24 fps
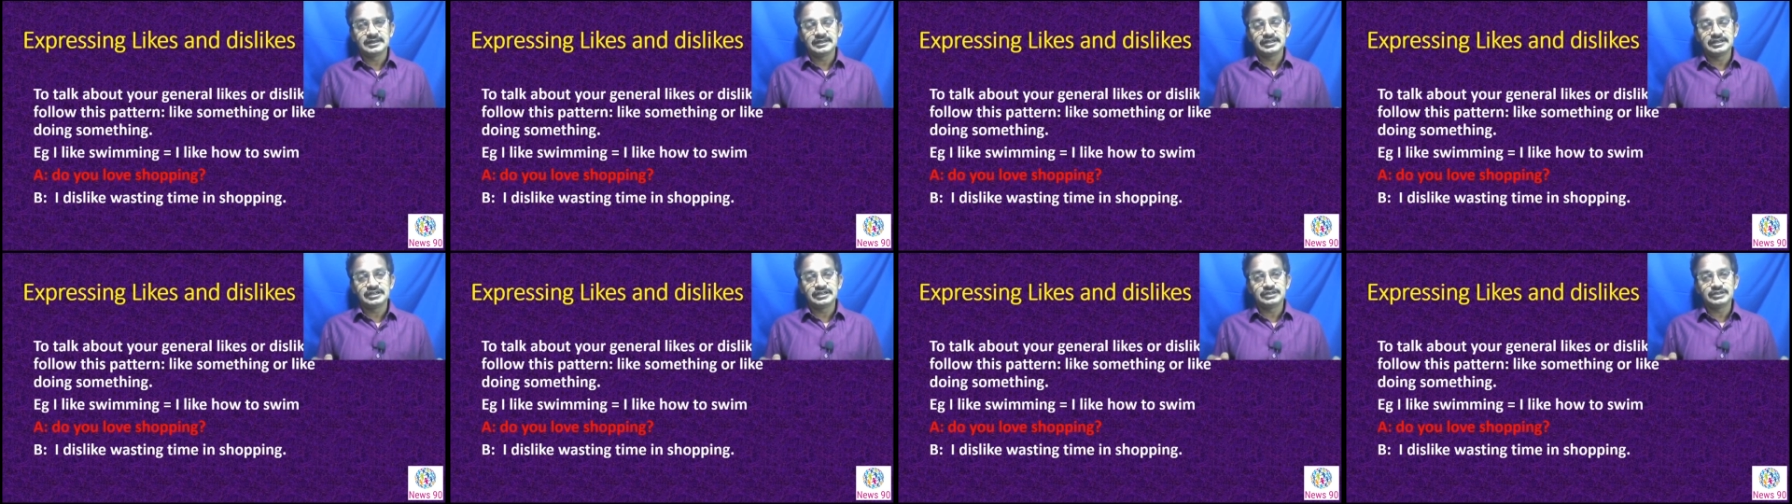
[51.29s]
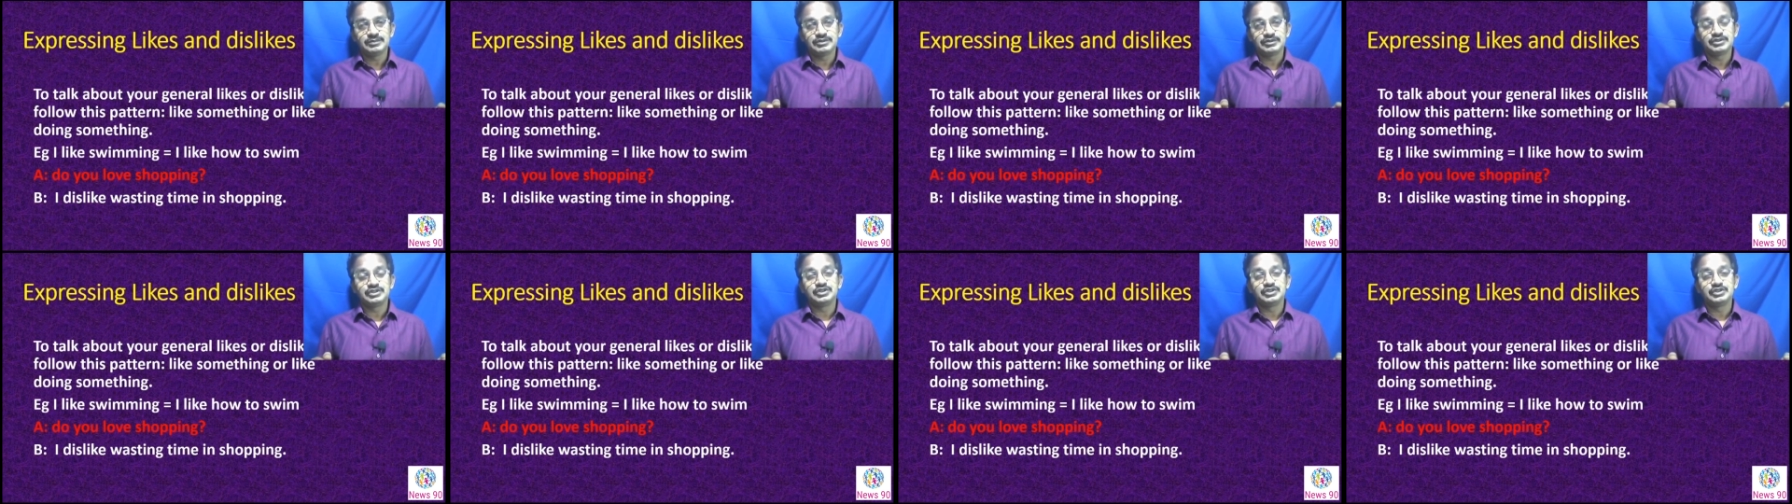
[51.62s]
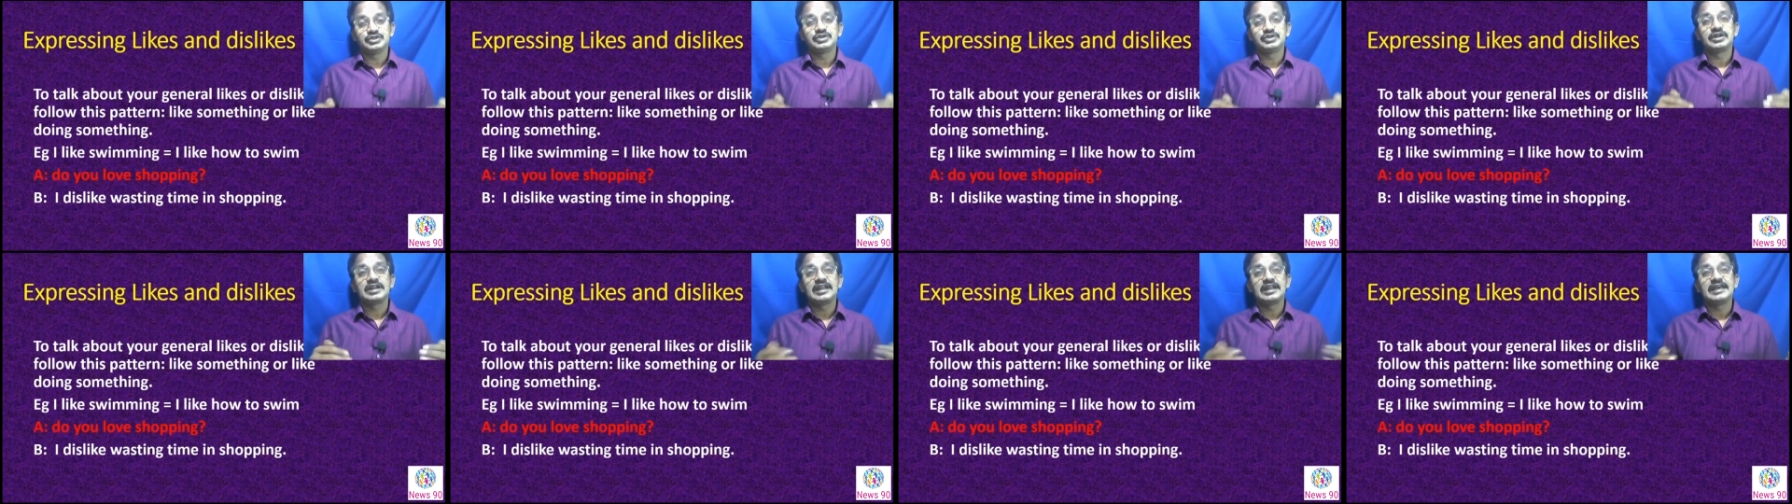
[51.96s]
and about
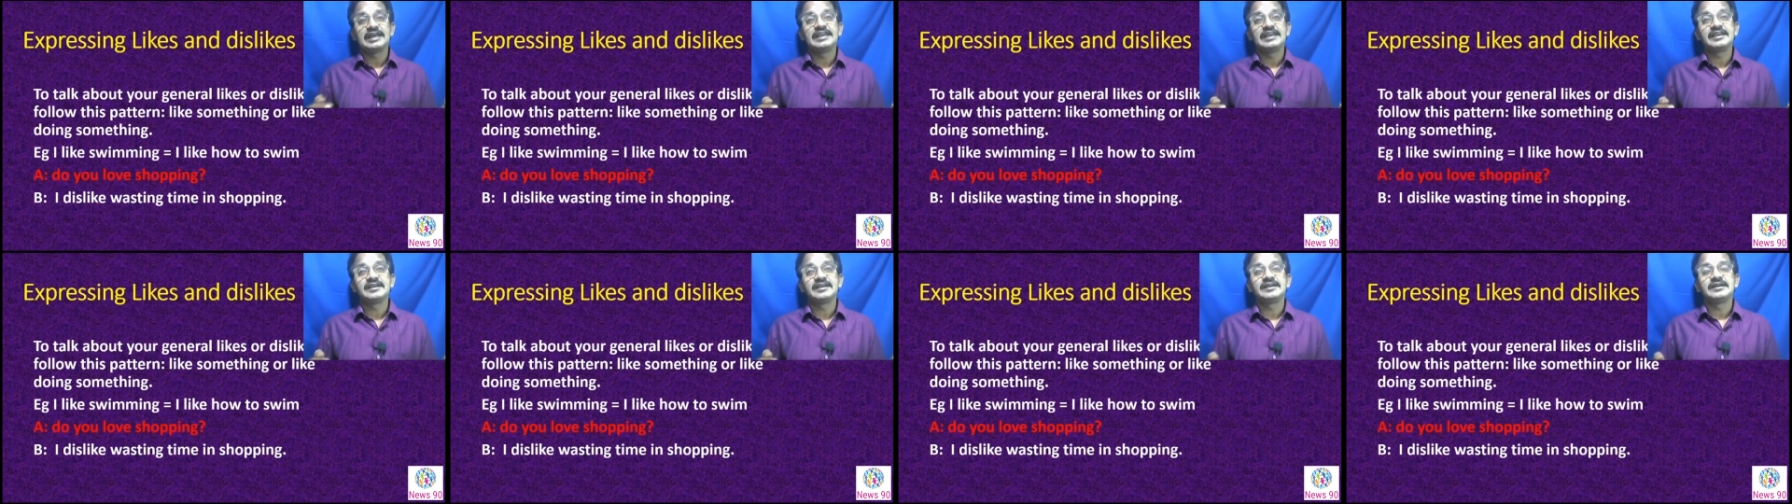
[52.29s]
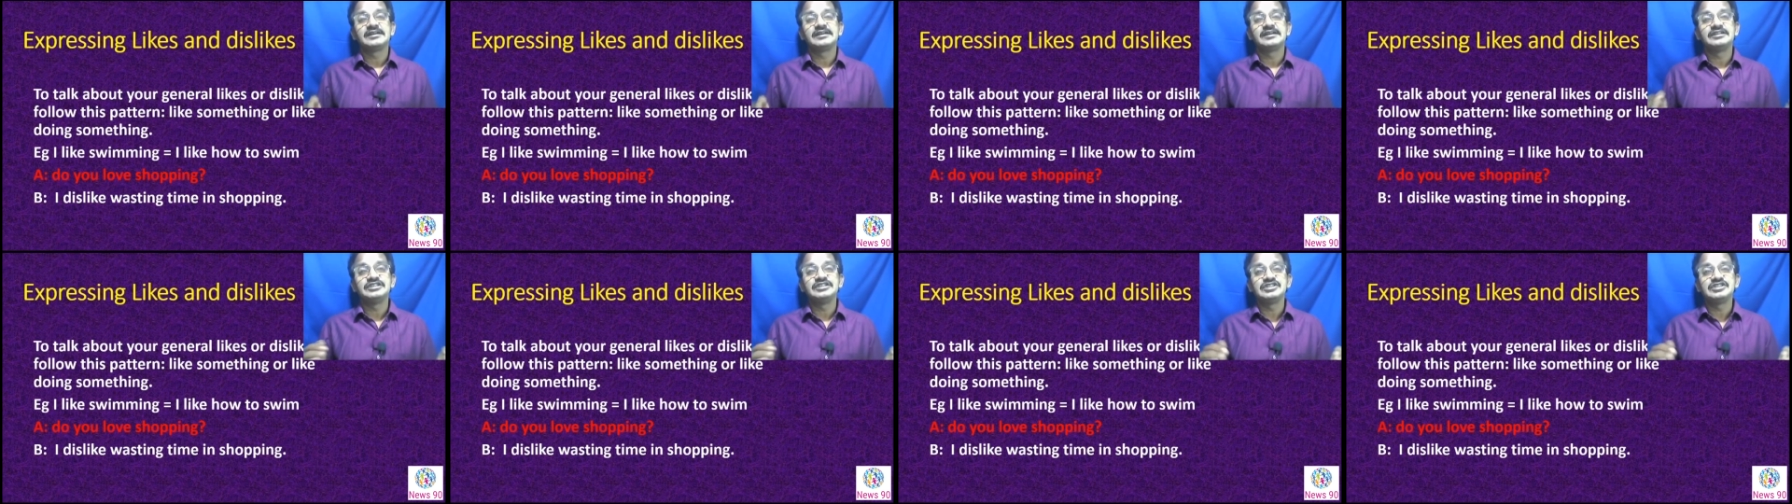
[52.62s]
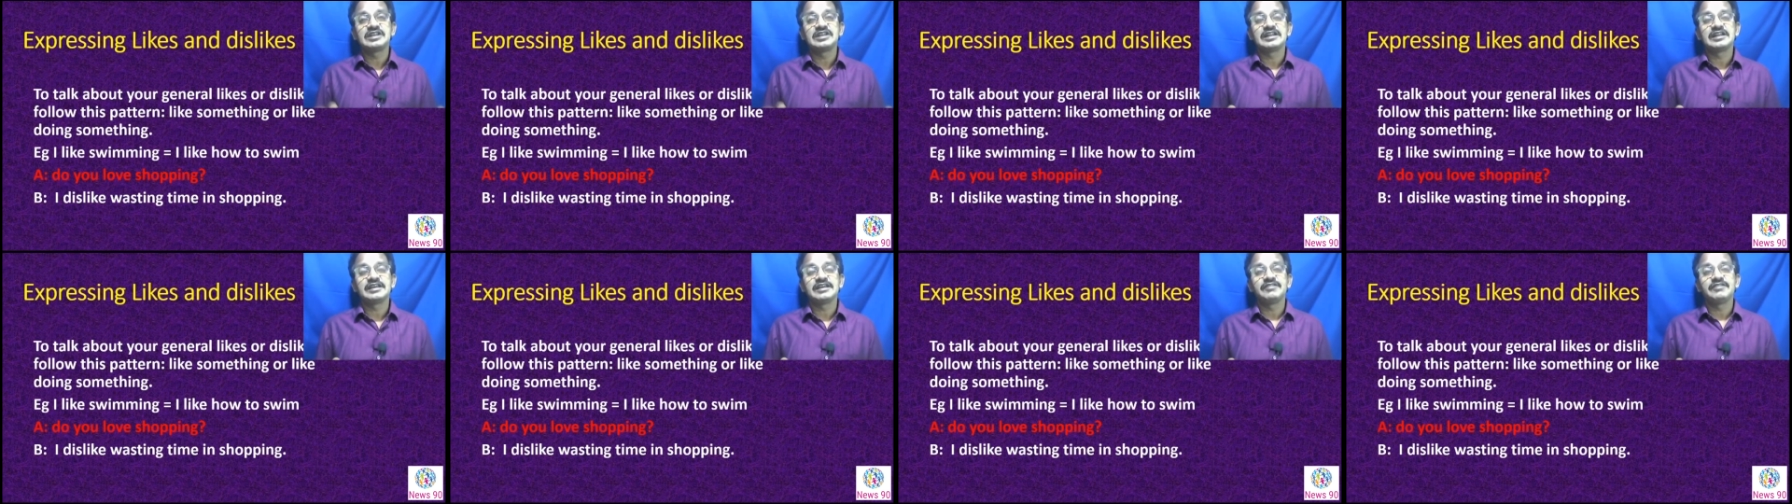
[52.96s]
your like or
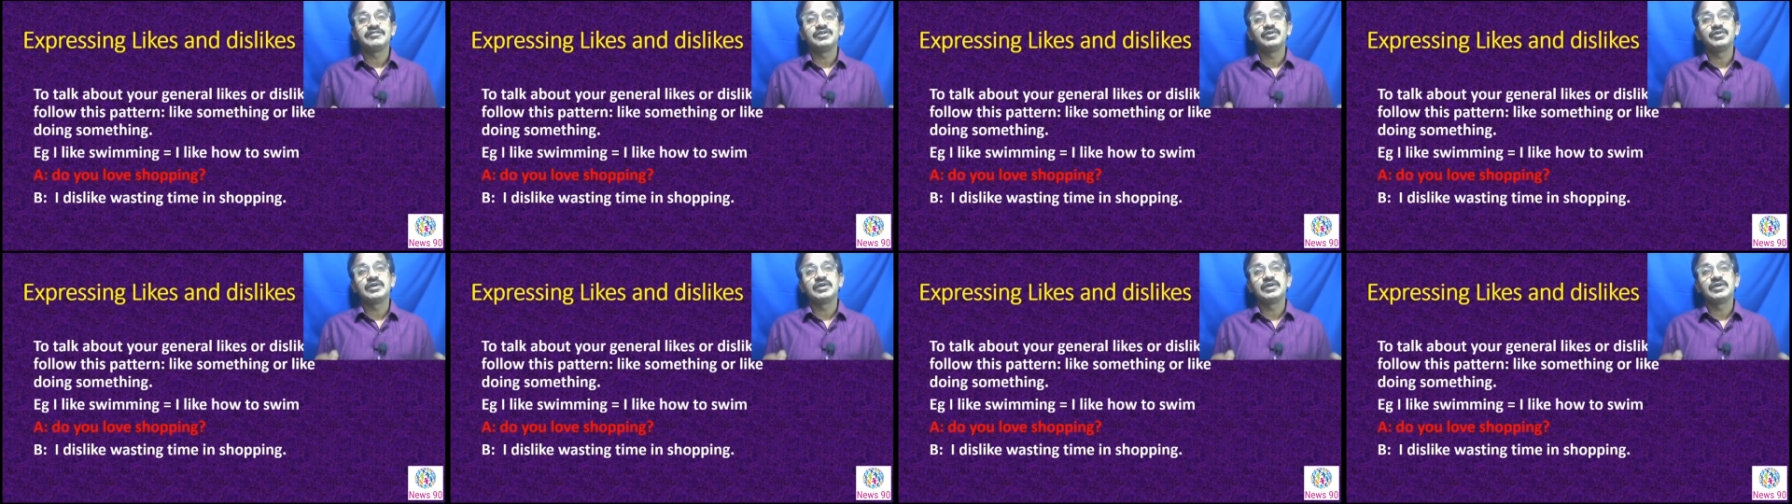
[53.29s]
dislike